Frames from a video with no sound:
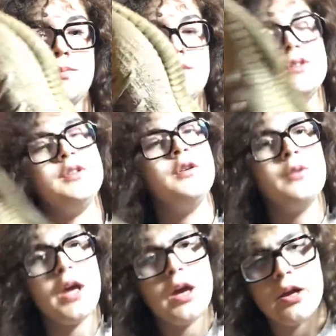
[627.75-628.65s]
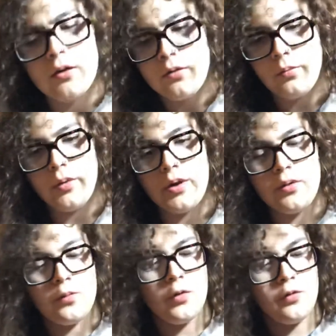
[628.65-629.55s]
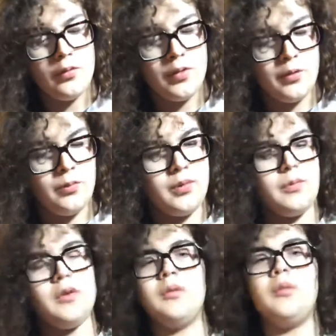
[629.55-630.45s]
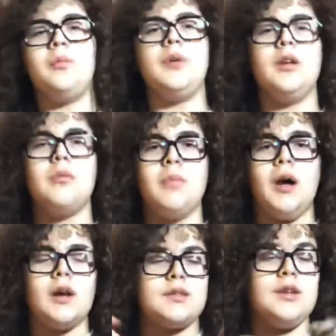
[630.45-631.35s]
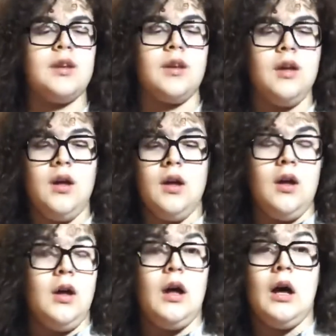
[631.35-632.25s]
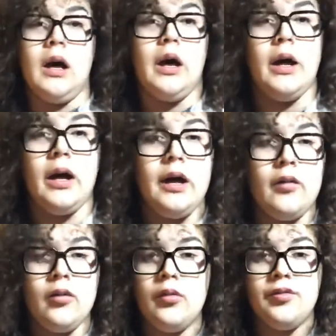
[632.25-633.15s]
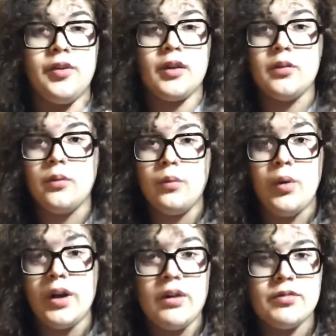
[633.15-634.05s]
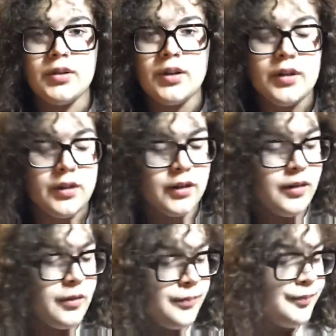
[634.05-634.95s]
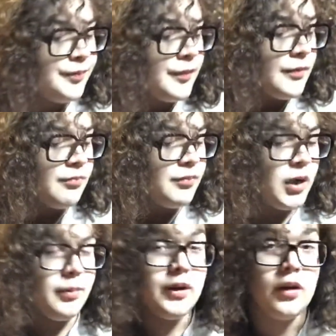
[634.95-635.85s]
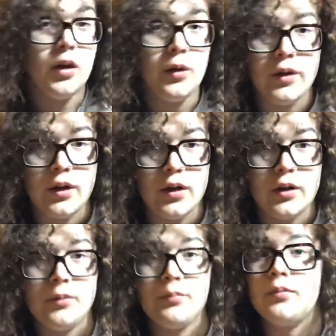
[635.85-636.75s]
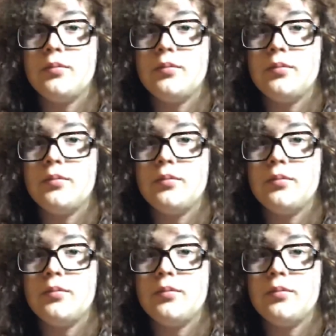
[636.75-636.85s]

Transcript: see you again when we will be unboxing fucking whatever, you know? Probably a clothing item.